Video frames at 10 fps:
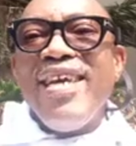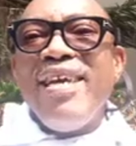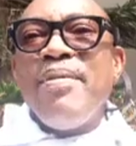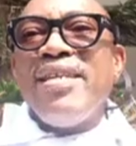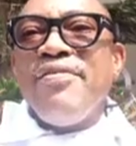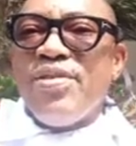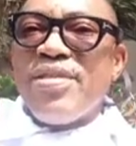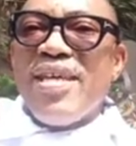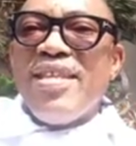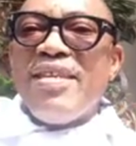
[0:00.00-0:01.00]
Amen. If you
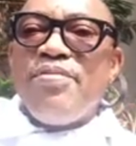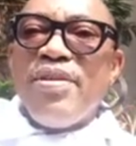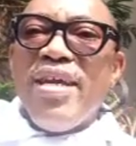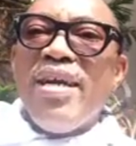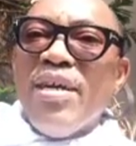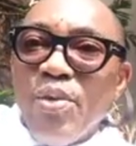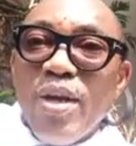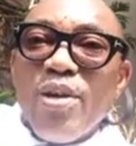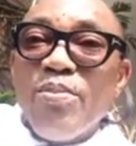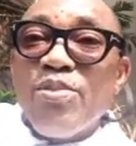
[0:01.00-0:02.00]
said that prayer,
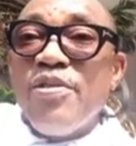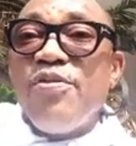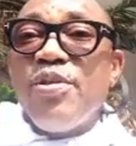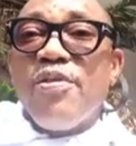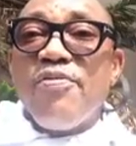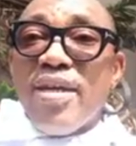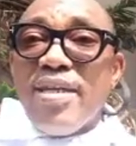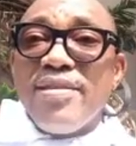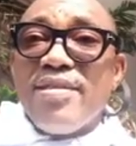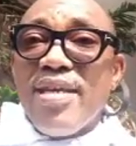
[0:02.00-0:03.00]
welcome to the fold of
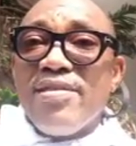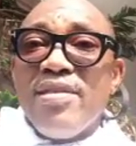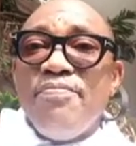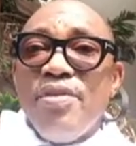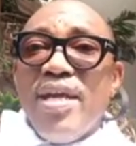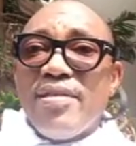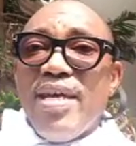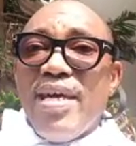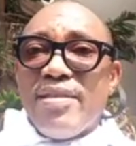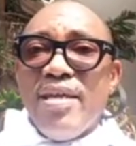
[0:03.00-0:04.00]
Christ. It's as simple as
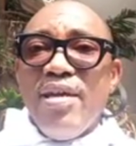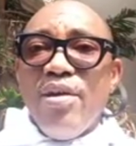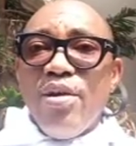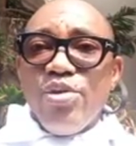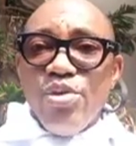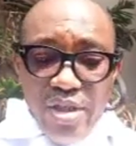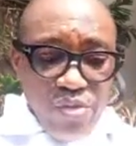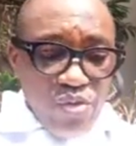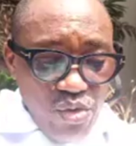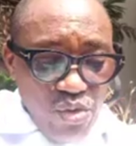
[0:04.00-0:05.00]
that. All you
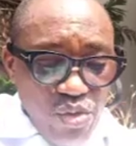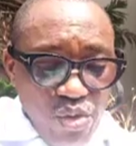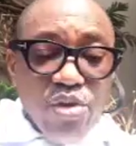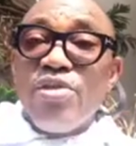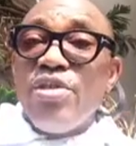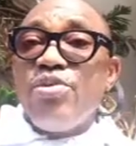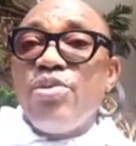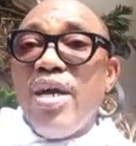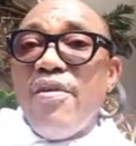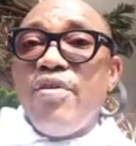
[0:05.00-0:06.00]
need to do to continue
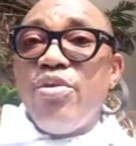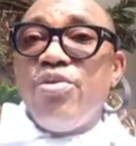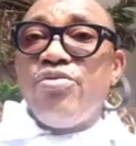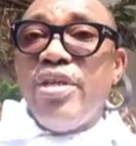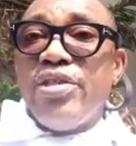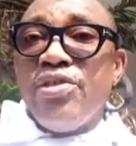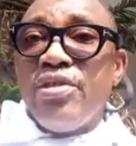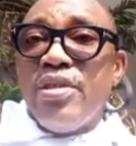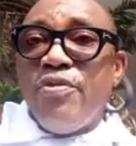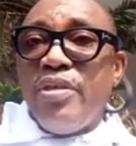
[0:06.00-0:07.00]
to have a good
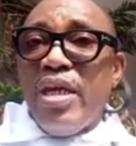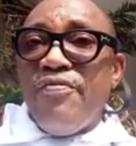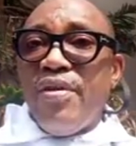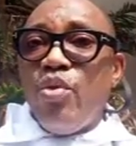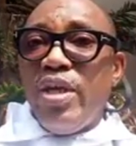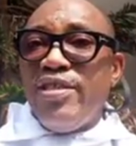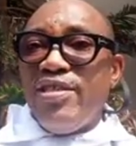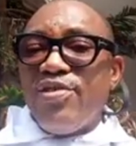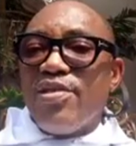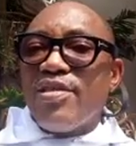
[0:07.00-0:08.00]
relationship with the ever willing
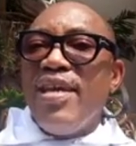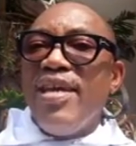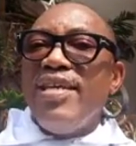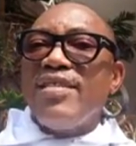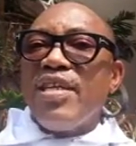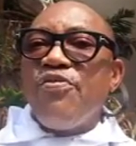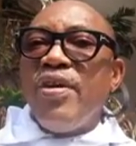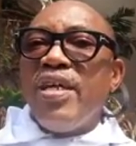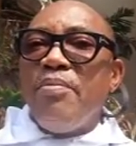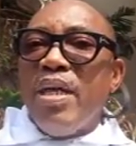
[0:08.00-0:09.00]
Jesus is that you
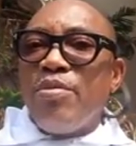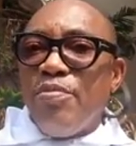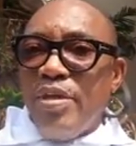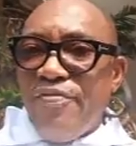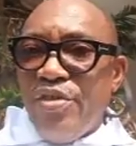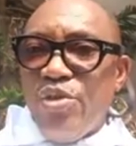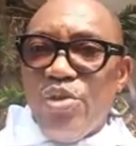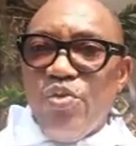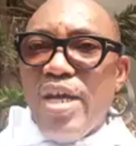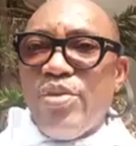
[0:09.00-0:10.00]
find a Bible believing
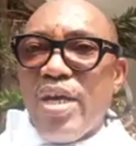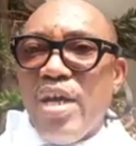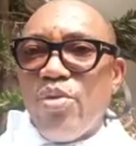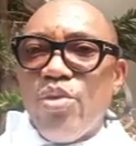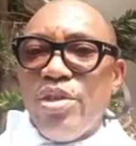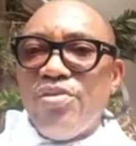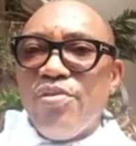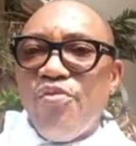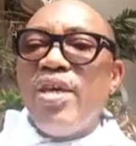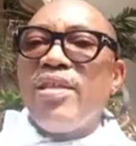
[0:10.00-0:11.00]
church where you can grow in the
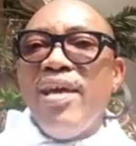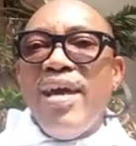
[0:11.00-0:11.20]
faith.